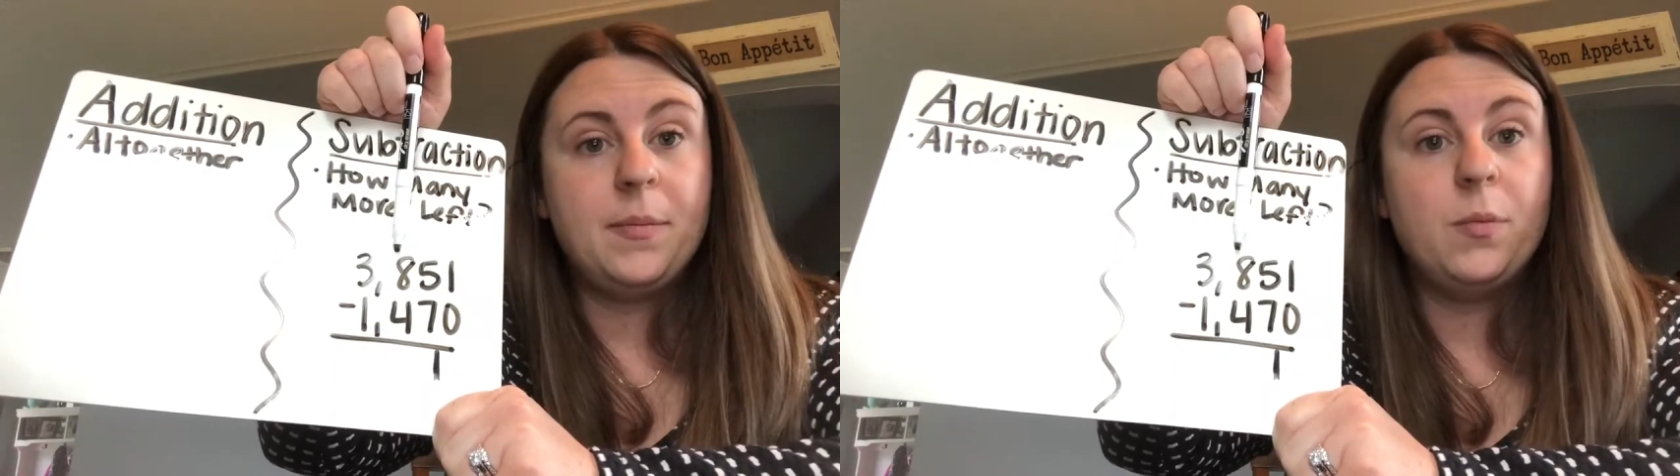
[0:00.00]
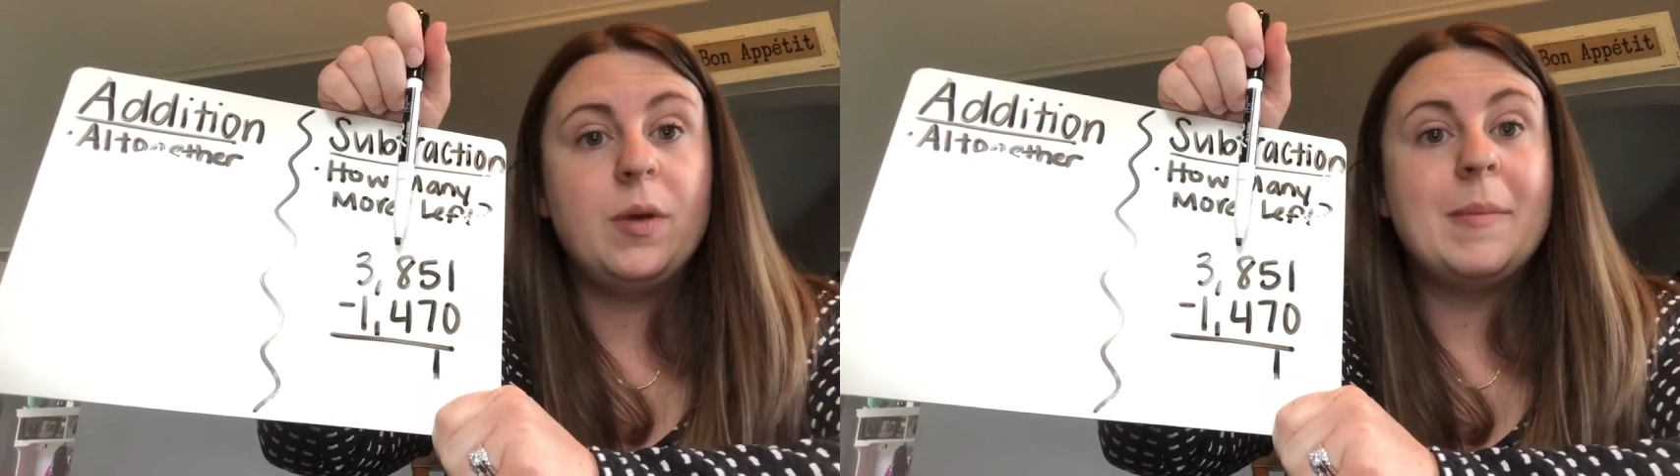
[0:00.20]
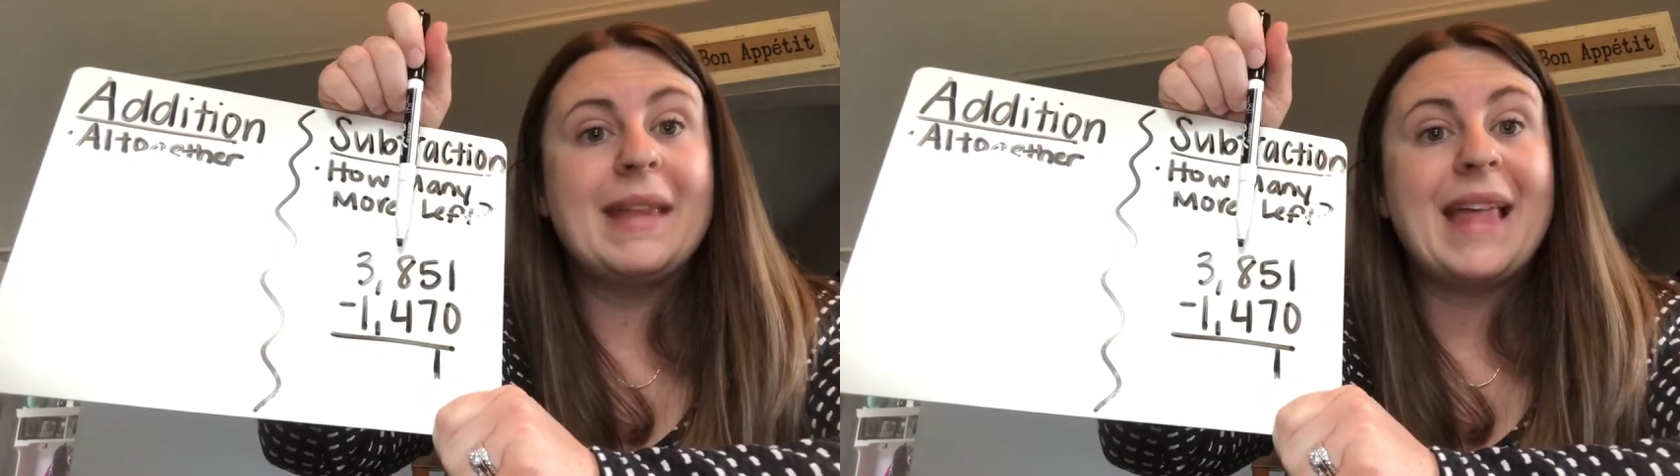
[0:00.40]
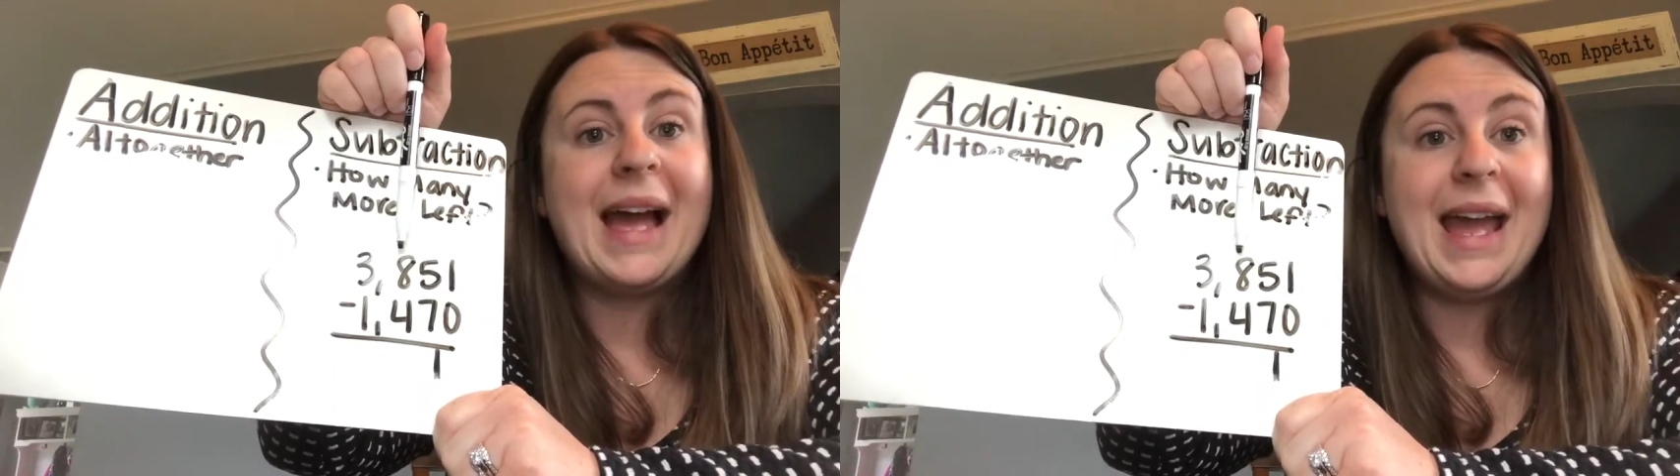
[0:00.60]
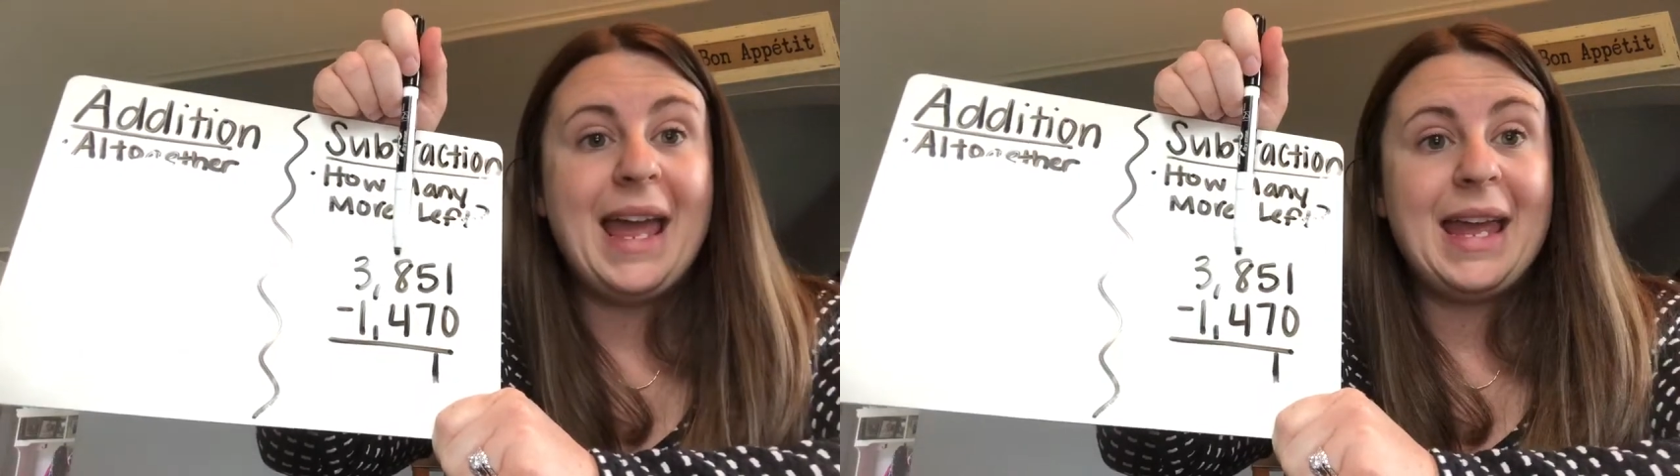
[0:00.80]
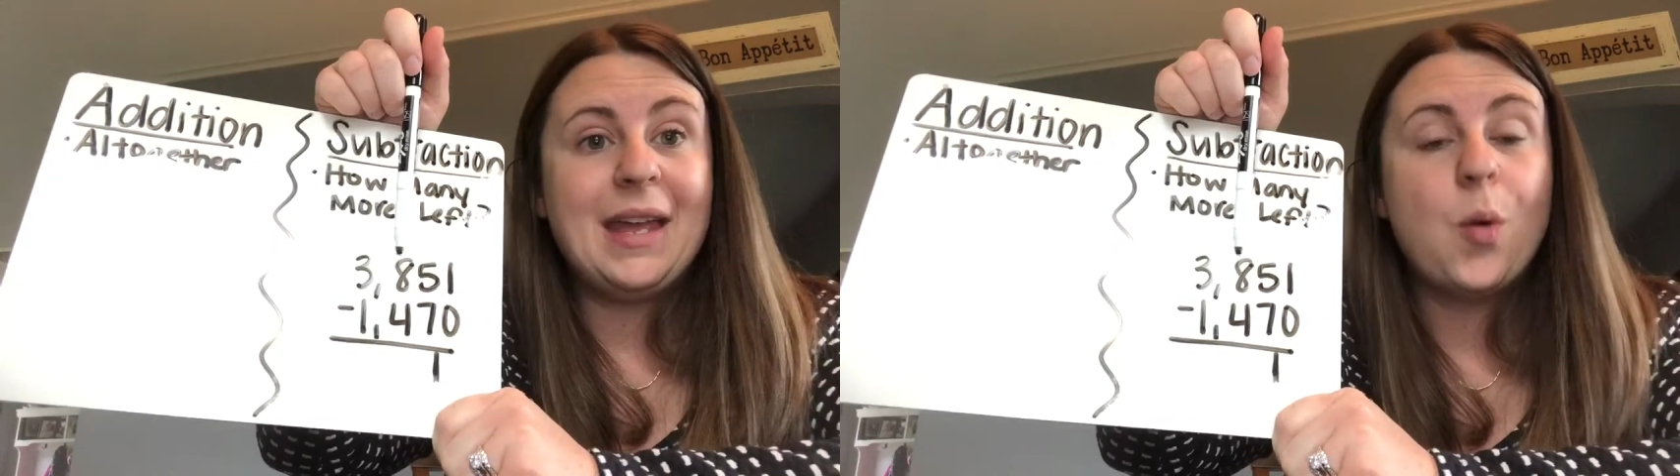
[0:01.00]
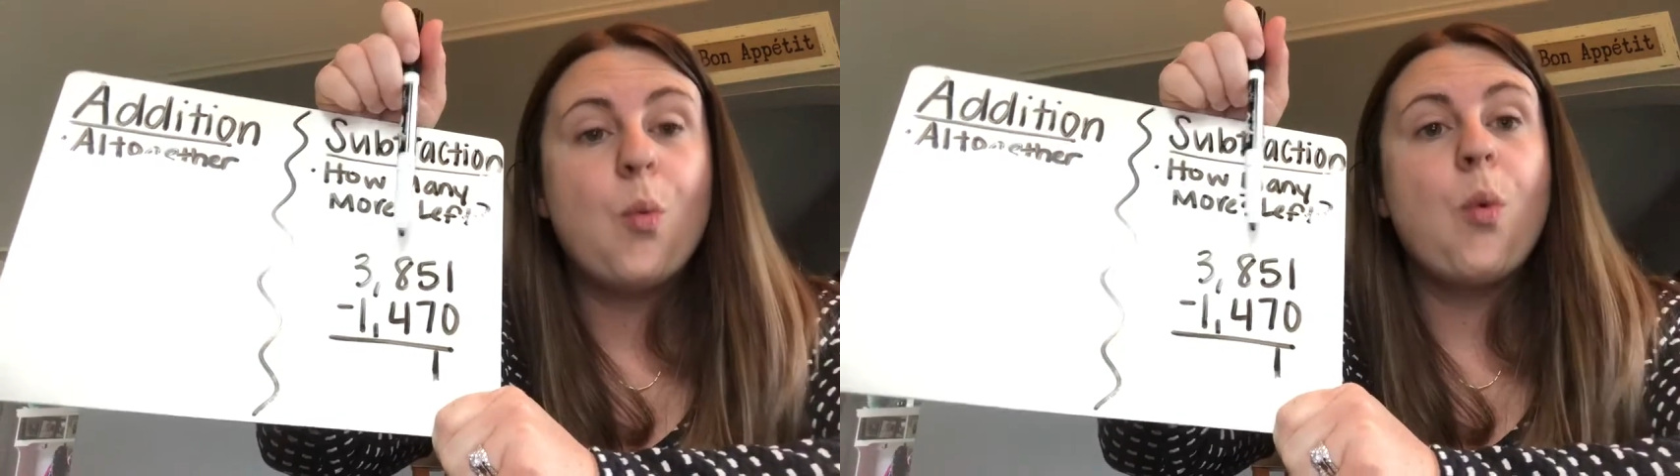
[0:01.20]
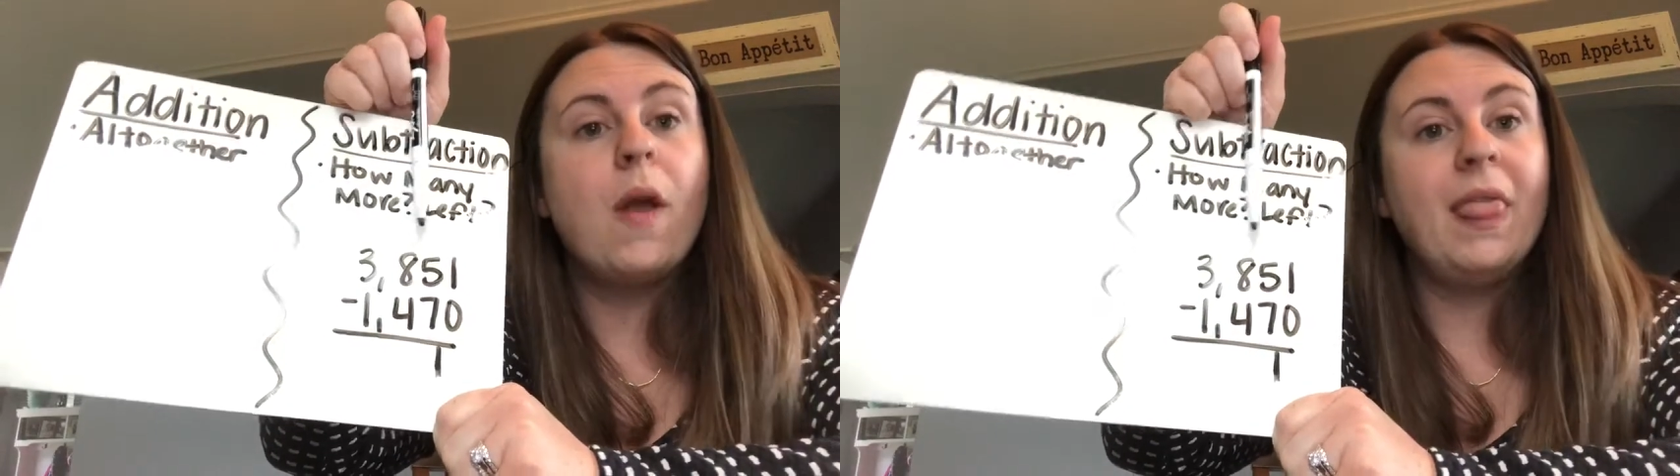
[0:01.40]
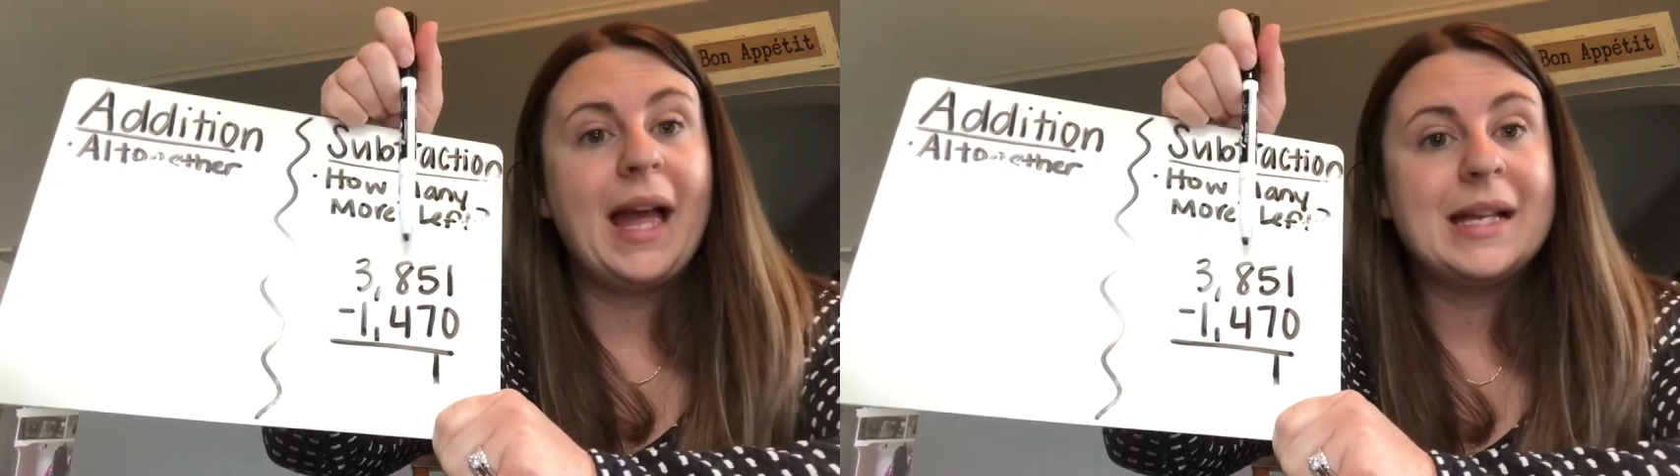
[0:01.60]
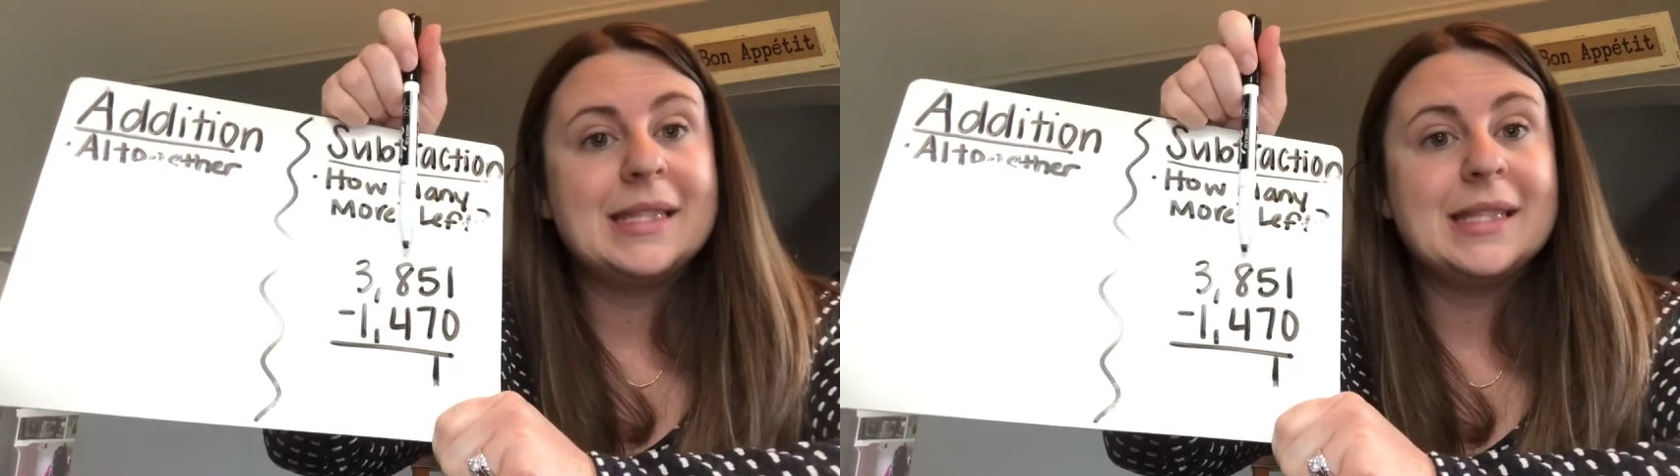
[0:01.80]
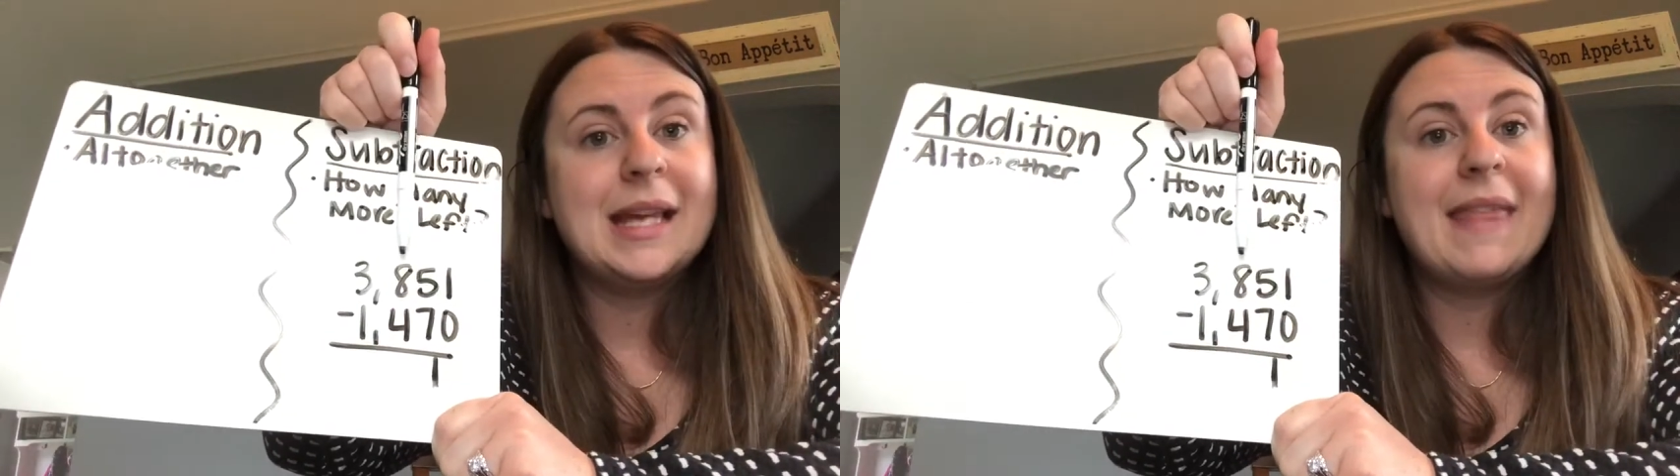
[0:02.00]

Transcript: we make that 8, 1 less,